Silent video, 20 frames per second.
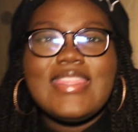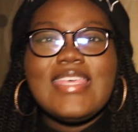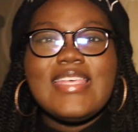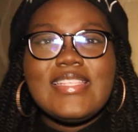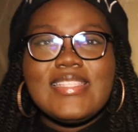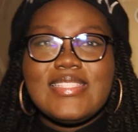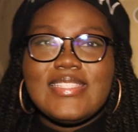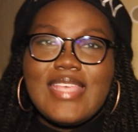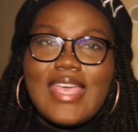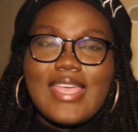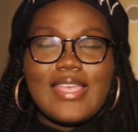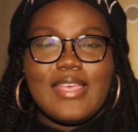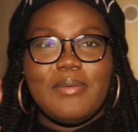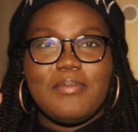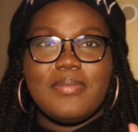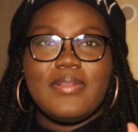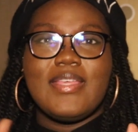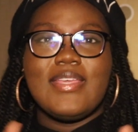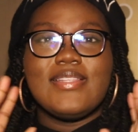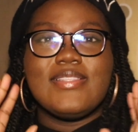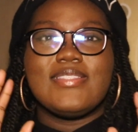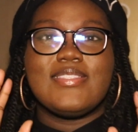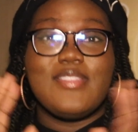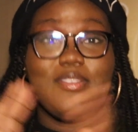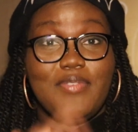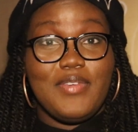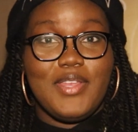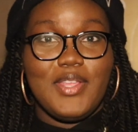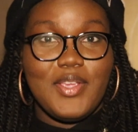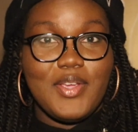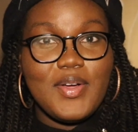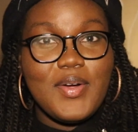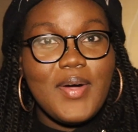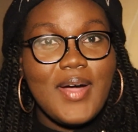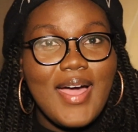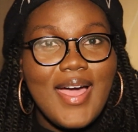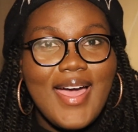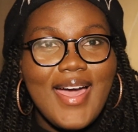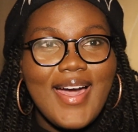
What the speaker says: this completes the video.